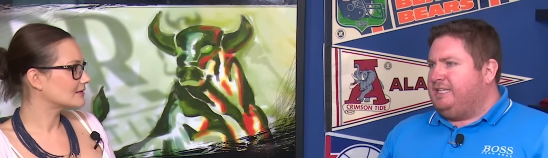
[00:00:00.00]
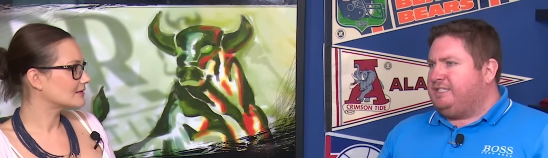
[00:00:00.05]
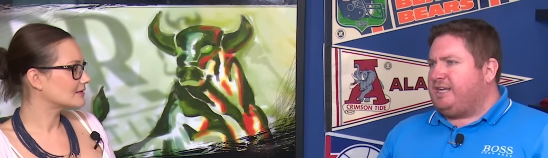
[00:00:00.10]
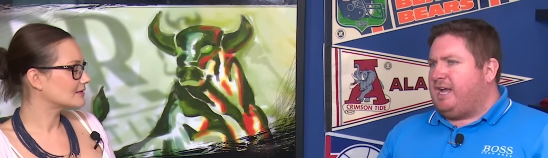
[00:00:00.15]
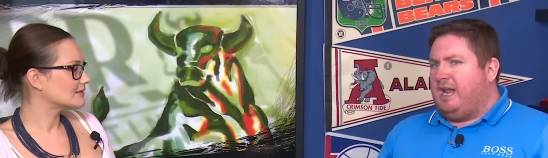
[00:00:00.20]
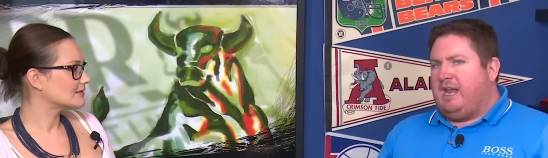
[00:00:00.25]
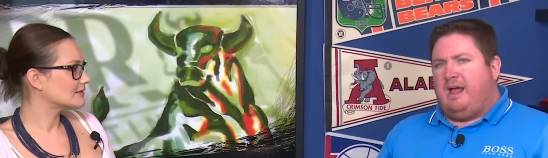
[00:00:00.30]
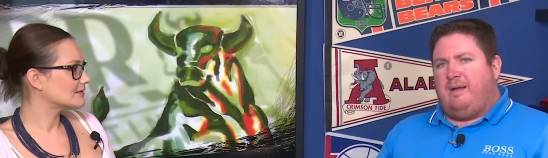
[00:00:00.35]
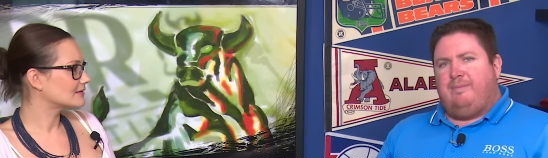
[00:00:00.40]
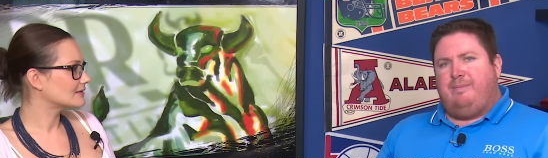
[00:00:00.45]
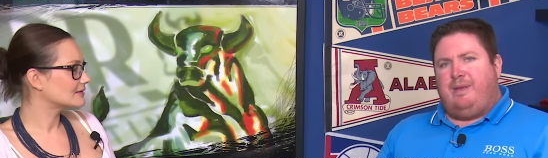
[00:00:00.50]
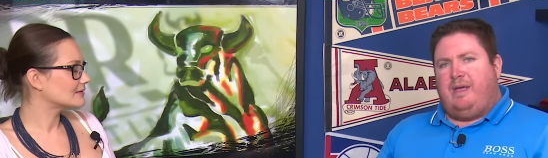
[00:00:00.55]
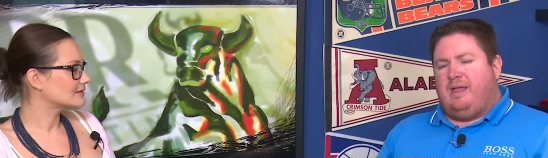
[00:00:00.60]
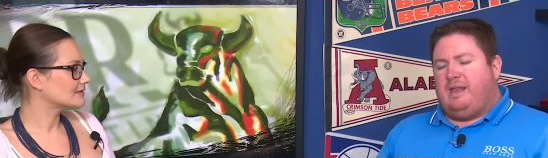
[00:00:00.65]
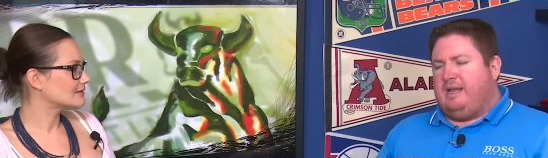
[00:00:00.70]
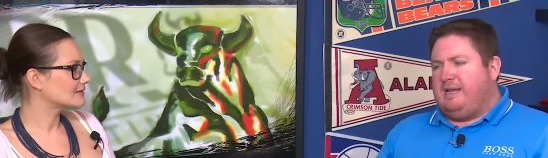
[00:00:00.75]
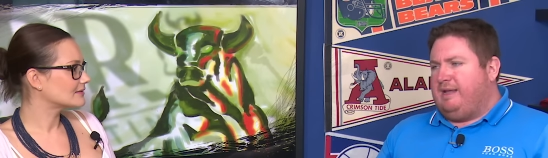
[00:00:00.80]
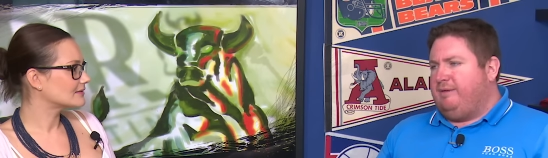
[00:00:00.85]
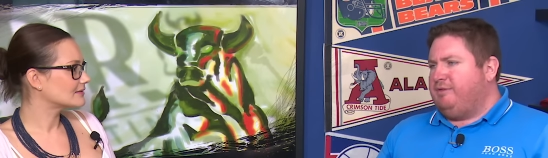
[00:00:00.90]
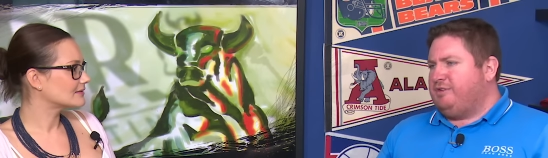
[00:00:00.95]
Speaker 1: He's
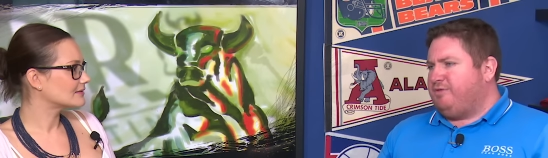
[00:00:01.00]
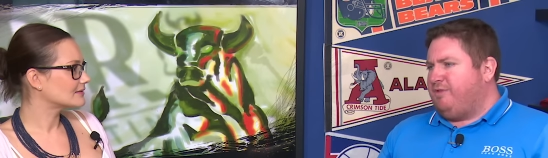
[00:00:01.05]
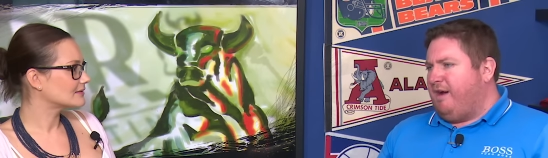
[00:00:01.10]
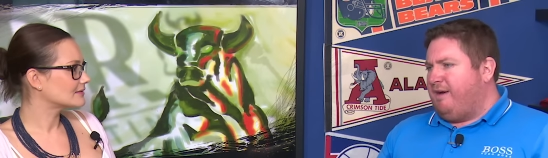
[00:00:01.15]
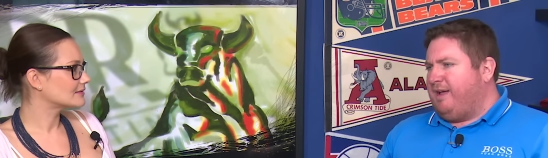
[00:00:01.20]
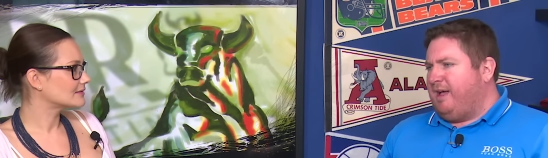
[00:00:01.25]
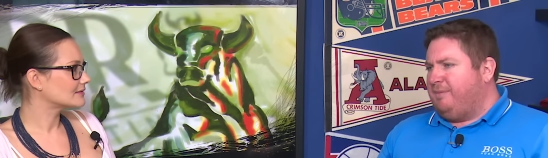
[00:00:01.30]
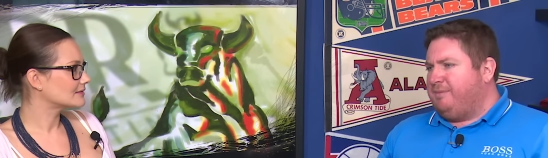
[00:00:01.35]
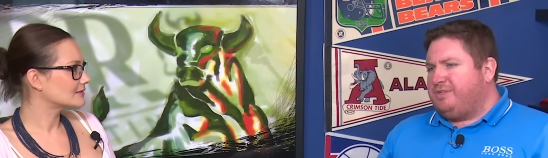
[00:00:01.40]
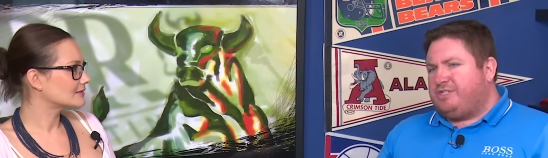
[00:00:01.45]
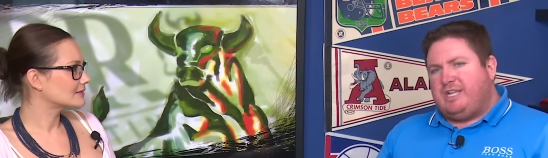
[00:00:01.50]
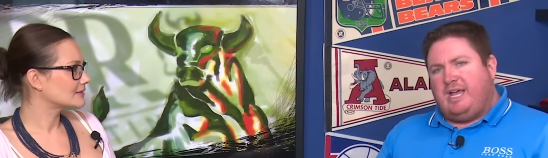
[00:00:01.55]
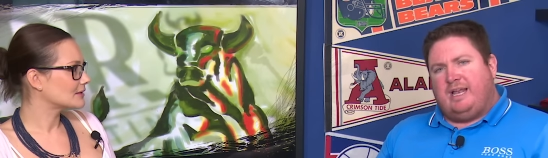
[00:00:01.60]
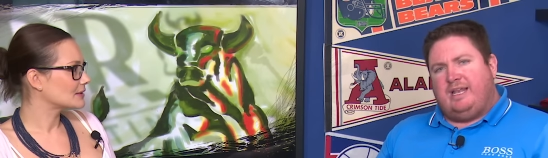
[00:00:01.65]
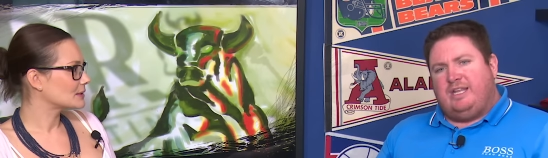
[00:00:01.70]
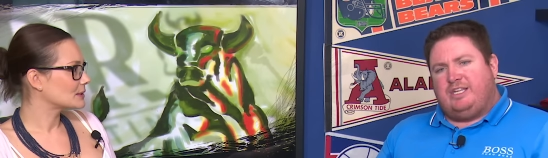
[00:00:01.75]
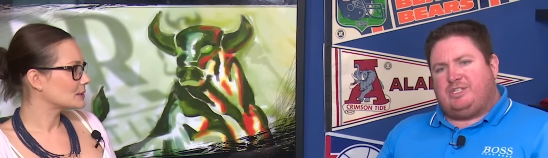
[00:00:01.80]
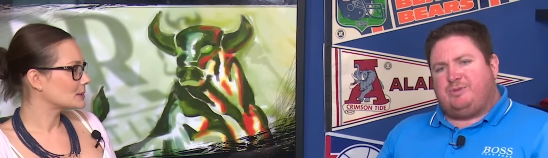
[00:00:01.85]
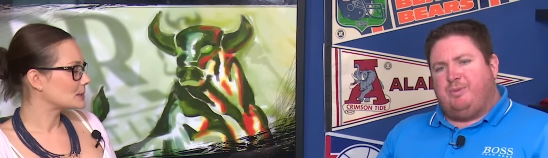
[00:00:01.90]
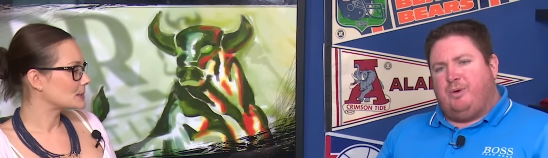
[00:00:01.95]
Colombian, and he was very
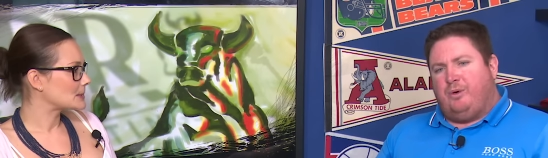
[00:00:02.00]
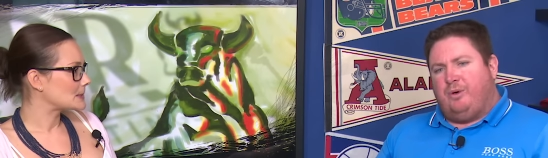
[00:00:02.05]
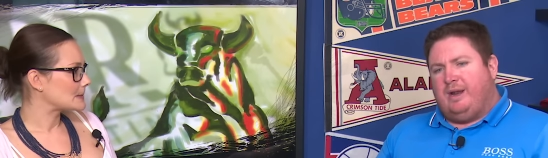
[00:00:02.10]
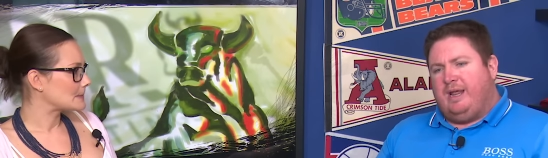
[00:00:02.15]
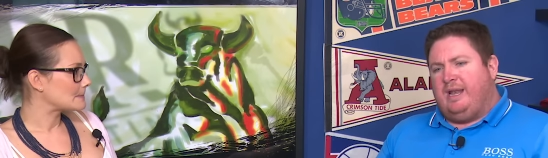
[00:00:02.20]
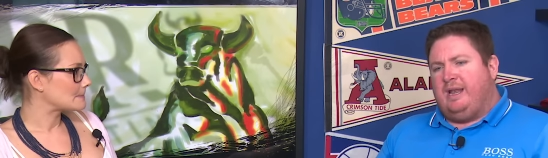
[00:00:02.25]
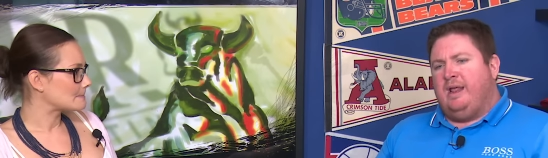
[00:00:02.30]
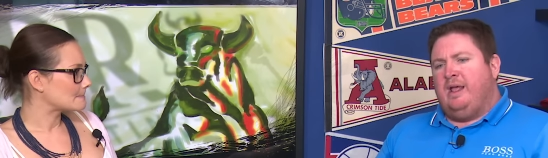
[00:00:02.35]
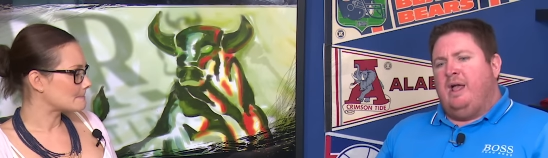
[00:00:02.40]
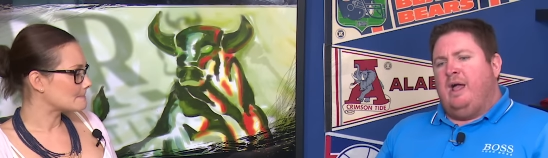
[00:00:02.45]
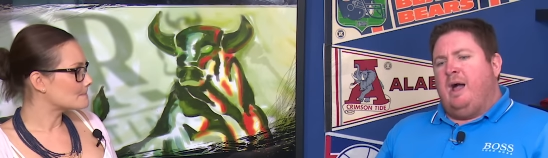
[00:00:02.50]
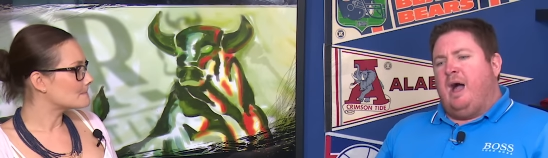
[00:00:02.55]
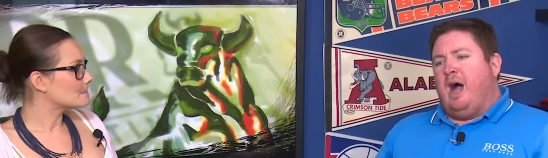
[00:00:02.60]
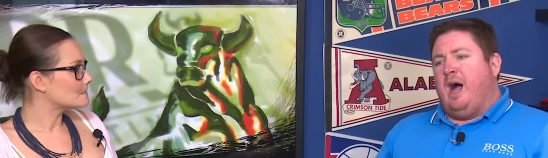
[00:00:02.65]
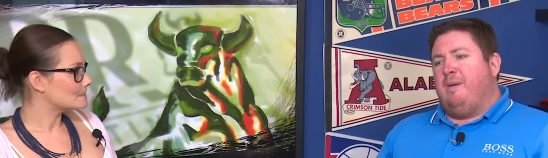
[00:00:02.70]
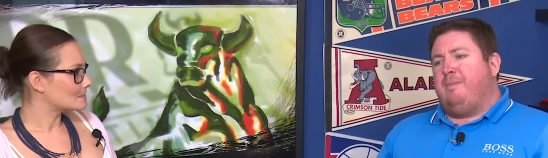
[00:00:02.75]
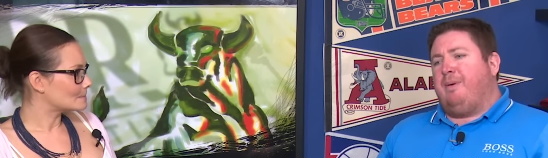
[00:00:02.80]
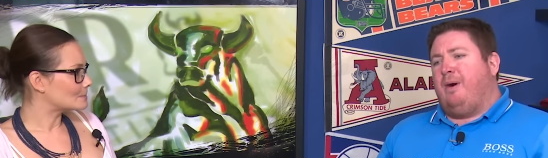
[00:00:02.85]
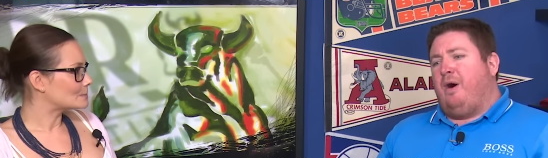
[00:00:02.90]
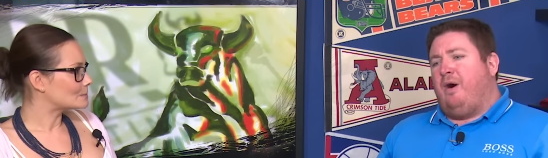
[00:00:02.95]
upset this morning. Uh, but